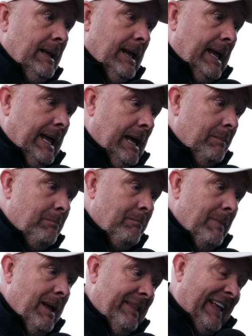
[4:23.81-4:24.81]

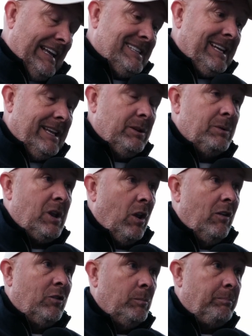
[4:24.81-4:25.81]
That said, there was a lot
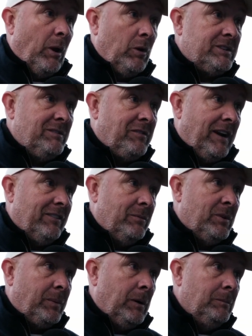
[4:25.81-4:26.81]
of good blocks in front of him
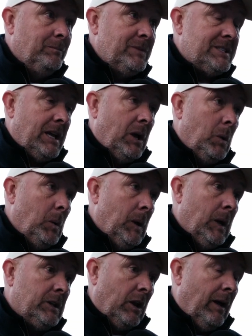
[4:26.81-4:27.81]
as well.
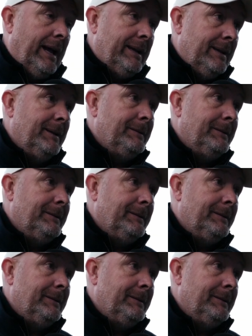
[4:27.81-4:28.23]
So delighted.